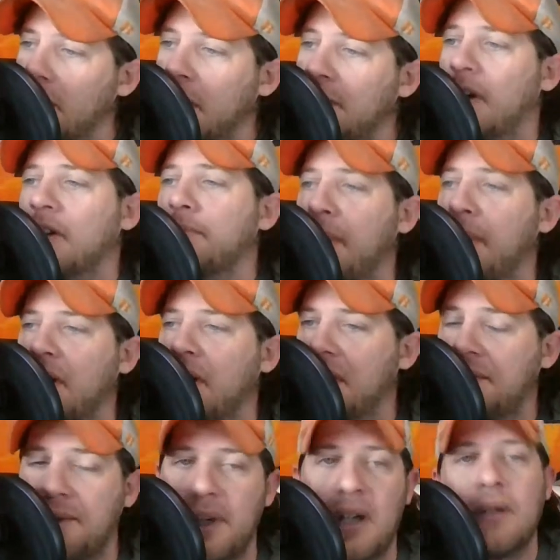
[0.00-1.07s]
He talks about
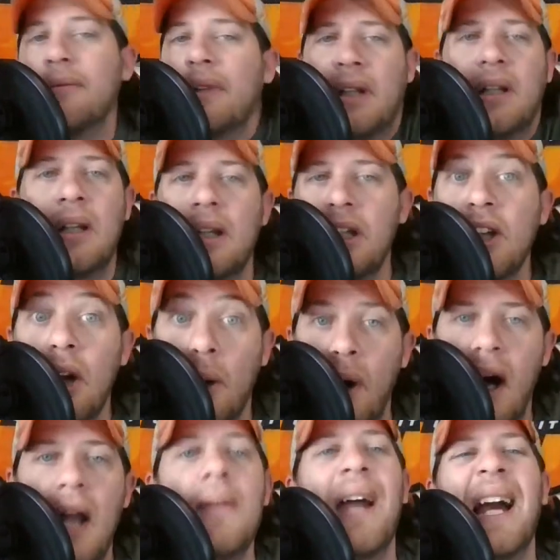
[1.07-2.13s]
equestrian. You know
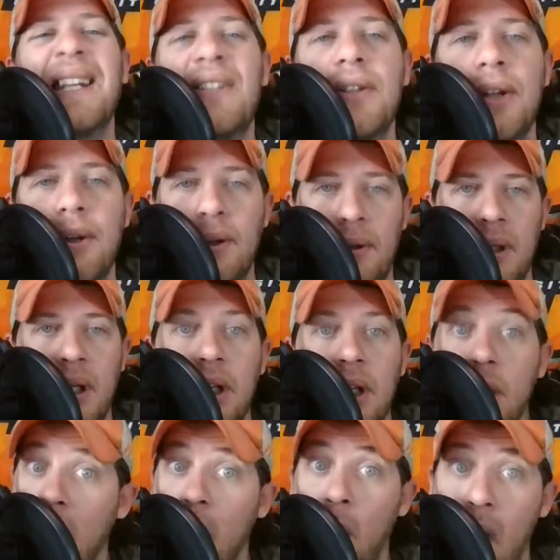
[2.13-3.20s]
what? I do. You
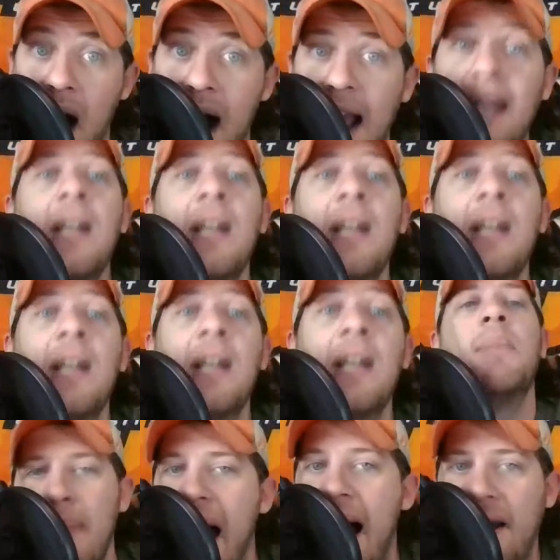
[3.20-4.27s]
want to know why? Because
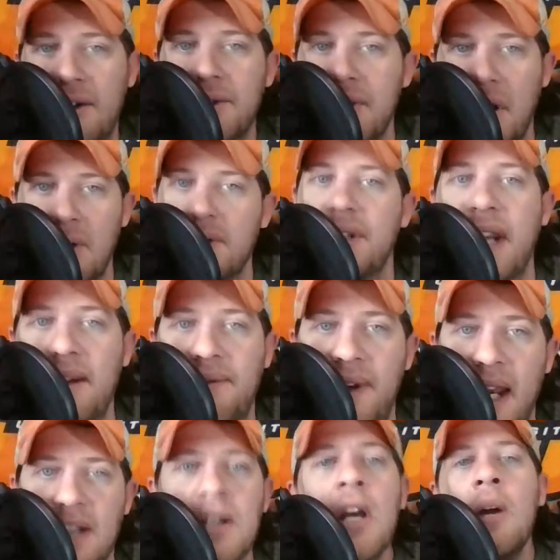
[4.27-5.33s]
it matters to O State
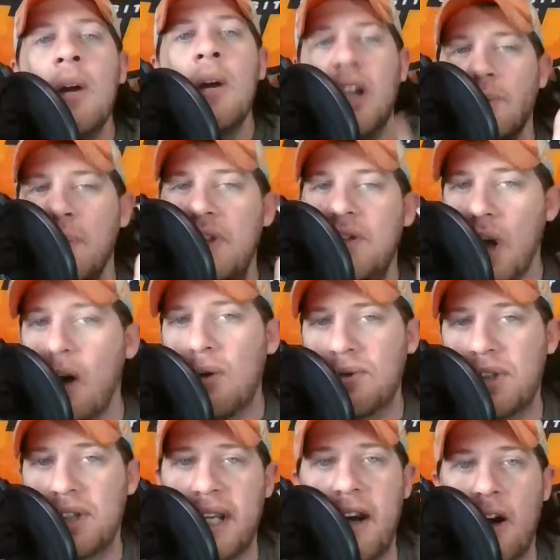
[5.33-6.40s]
fans. Because we don't
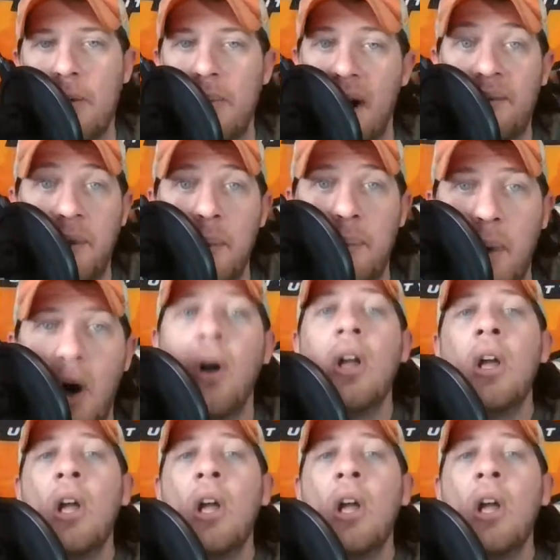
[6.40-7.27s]
just care about football.